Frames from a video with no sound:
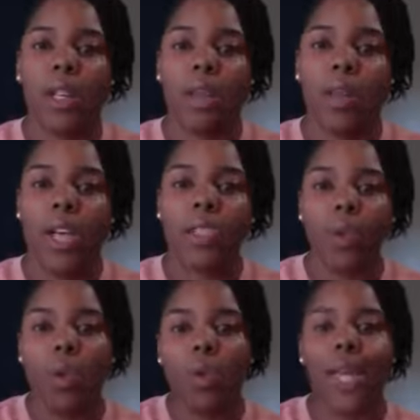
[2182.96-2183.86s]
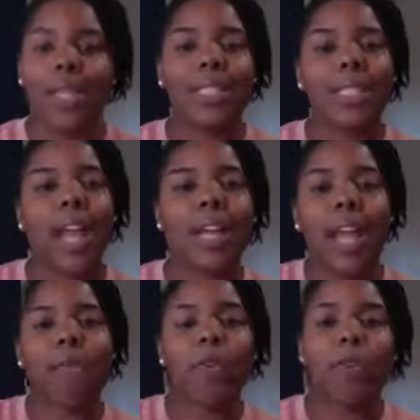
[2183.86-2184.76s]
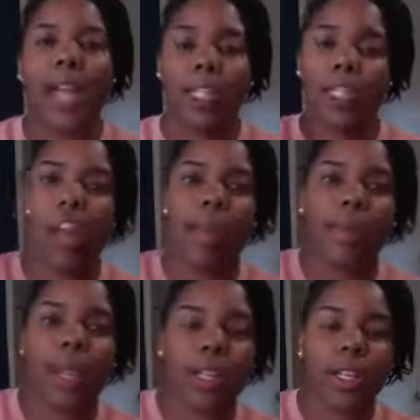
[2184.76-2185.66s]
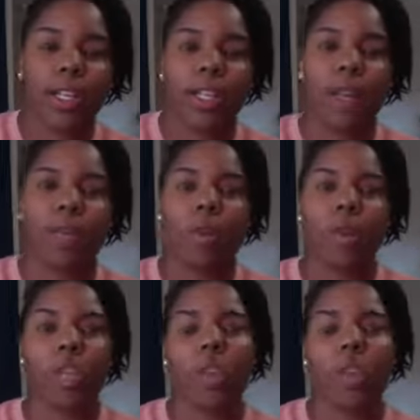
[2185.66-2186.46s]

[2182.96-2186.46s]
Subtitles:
Because when you get to that level, that chairman level,